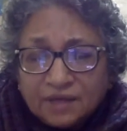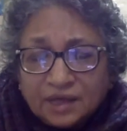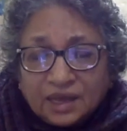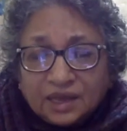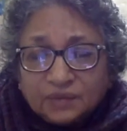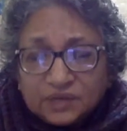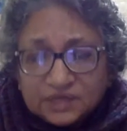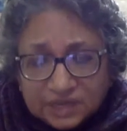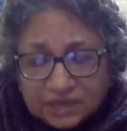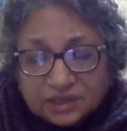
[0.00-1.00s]
and will
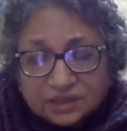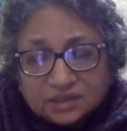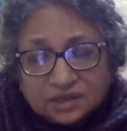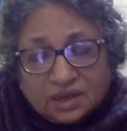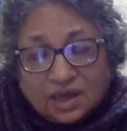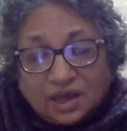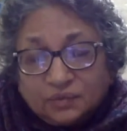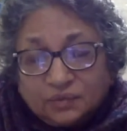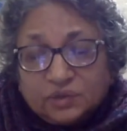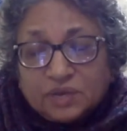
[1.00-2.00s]
take it. And
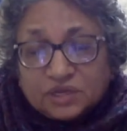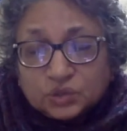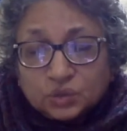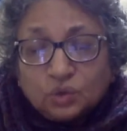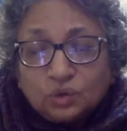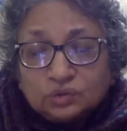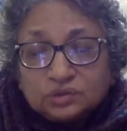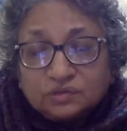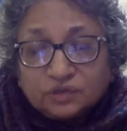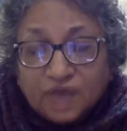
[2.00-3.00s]
we must know
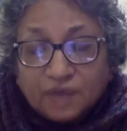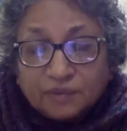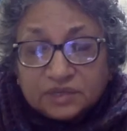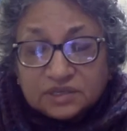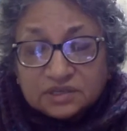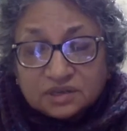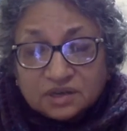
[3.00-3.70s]
the vocabularies that